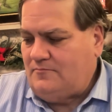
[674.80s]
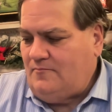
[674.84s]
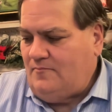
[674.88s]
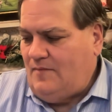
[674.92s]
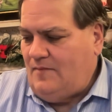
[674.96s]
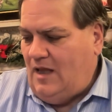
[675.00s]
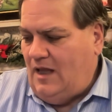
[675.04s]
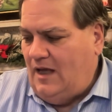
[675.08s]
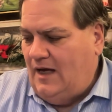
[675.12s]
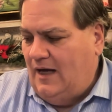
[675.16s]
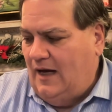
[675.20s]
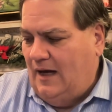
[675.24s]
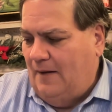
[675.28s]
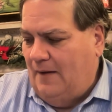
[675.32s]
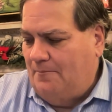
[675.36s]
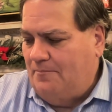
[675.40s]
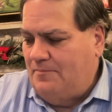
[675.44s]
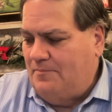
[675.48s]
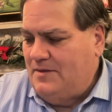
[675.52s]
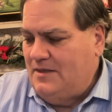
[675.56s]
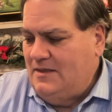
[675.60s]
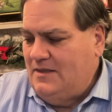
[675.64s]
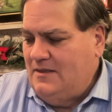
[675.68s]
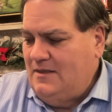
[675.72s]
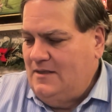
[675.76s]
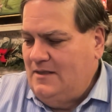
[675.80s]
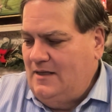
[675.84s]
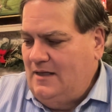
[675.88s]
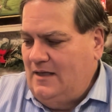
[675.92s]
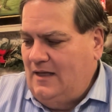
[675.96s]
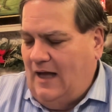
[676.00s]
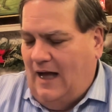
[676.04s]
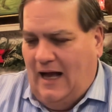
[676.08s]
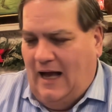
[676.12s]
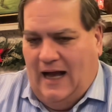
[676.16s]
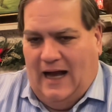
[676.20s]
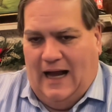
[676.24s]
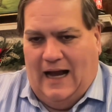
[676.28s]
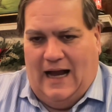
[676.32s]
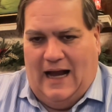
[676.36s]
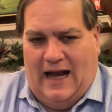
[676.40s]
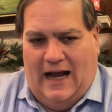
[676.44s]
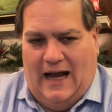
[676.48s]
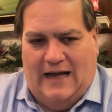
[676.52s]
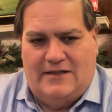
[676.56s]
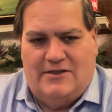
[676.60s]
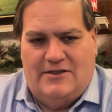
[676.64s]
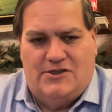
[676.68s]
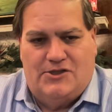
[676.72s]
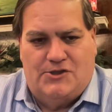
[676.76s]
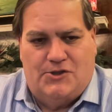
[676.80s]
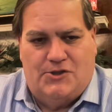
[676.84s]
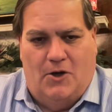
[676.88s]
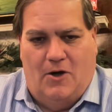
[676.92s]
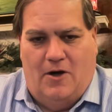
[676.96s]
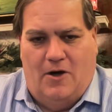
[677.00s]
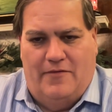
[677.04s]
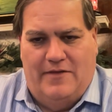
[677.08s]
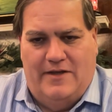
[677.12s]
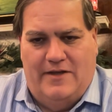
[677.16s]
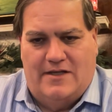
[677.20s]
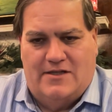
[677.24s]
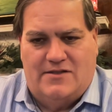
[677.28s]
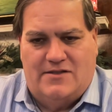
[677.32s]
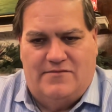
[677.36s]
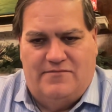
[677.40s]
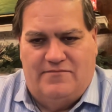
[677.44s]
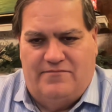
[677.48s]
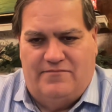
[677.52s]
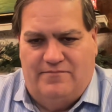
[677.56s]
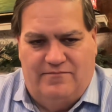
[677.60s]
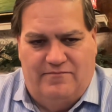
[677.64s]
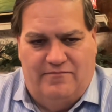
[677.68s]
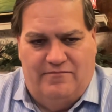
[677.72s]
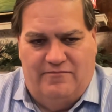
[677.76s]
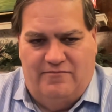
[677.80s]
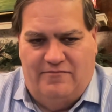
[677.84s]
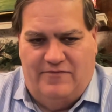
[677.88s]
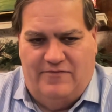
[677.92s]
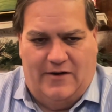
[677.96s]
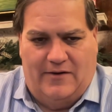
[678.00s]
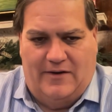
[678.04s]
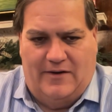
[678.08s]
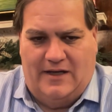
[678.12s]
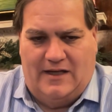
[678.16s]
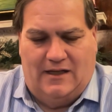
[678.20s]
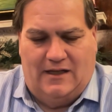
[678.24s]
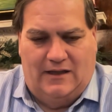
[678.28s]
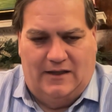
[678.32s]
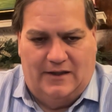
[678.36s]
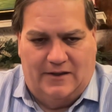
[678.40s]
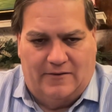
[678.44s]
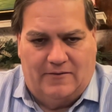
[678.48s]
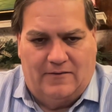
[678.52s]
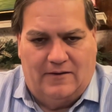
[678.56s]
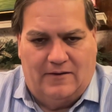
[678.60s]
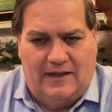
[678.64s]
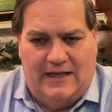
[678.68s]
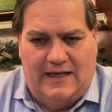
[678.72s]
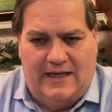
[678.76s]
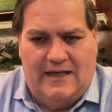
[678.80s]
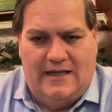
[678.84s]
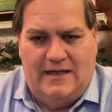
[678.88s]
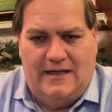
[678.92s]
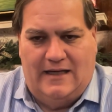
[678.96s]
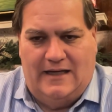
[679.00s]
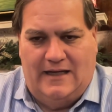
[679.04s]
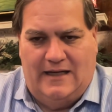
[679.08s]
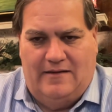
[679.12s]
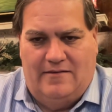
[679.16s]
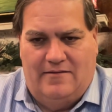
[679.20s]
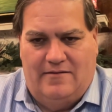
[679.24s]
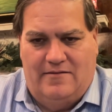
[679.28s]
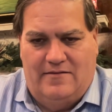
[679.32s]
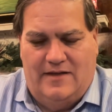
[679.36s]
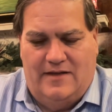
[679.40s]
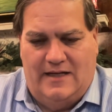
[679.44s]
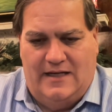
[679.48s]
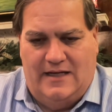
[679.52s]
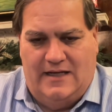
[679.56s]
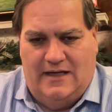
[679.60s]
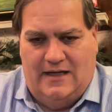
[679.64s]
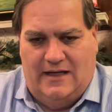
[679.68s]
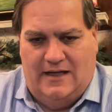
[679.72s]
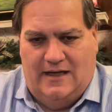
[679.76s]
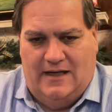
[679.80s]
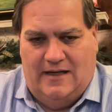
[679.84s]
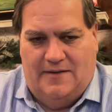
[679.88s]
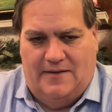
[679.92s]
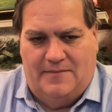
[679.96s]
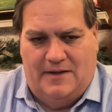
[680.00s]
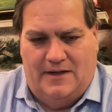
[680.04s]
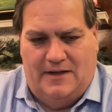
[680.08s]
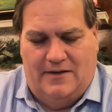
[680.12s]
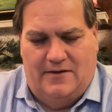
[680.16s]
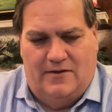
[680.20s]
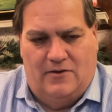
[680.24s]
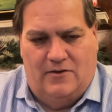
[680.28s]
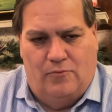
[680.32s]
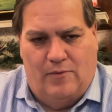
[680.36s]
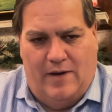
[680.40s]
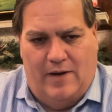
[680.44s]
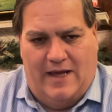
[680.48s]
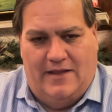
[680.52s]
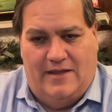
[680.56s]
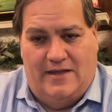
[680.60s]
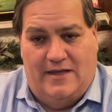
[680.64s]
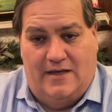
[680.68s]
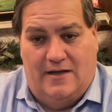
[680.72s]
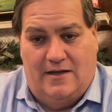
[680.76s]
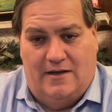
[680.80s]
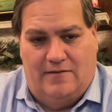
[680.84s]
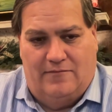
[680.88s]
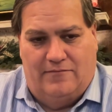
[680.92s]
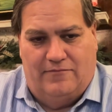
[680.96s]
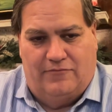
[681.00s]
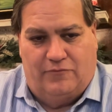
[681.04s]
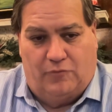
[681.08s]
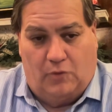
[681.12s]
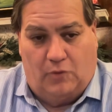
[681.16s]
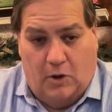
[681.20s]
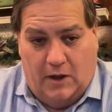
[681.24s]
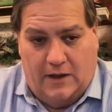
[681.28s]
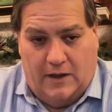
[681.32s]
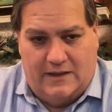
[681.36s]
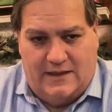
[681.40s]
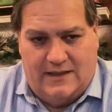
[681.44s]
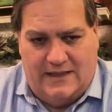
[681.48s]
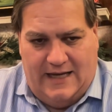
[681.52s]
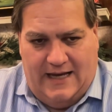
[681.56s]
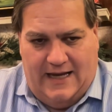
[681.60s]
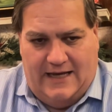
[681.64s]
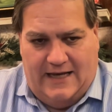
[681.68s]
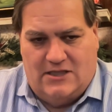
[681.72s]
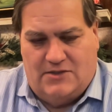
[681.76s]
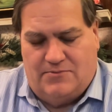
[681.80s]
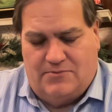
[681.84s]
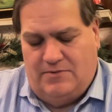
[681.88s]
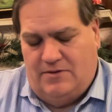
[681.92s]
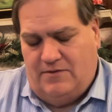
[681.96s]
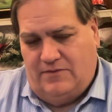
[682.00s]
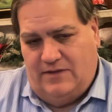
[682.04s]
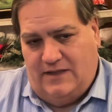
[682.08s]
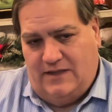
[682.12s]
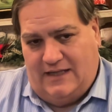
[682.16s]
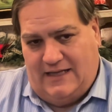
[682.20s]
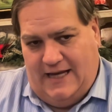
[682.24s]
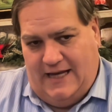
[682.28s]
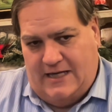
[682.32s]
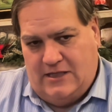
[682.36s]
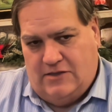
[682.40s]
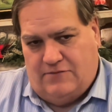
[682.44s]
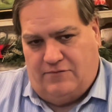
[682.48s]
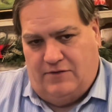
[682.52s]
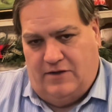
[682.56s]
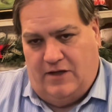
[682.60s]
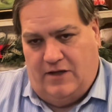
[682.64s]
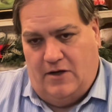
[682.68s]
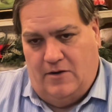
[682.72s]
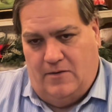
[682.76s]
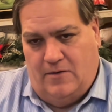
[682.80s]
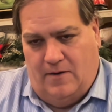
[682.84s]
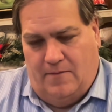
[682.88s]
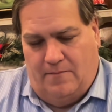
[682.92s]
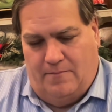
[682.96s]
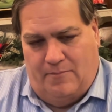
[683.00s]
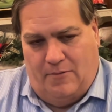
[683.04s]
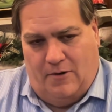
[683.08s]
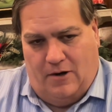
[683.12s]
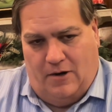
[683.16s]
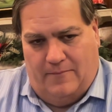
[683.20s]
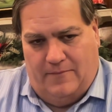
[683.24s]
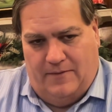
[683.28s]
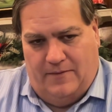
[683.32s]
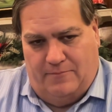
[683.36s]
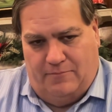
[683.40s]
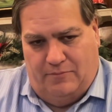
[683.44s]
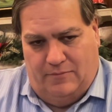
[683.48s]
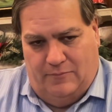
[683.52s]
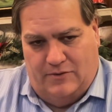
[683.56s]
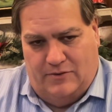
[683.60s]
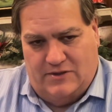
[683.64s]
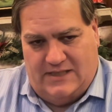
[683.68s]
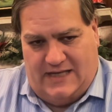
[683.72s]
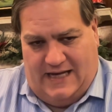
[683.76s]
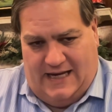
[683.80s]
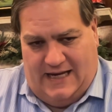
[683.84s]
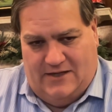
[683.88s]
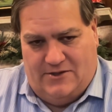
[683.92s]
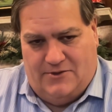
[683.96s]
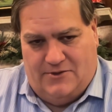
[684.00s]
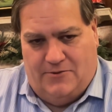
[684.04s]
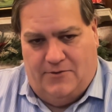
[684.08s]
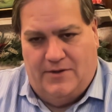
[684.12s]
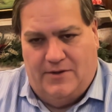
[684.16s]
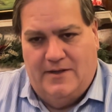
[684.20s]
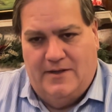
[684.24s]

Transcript: I saw this very clearly in the way the fraud case, the case for that was handled.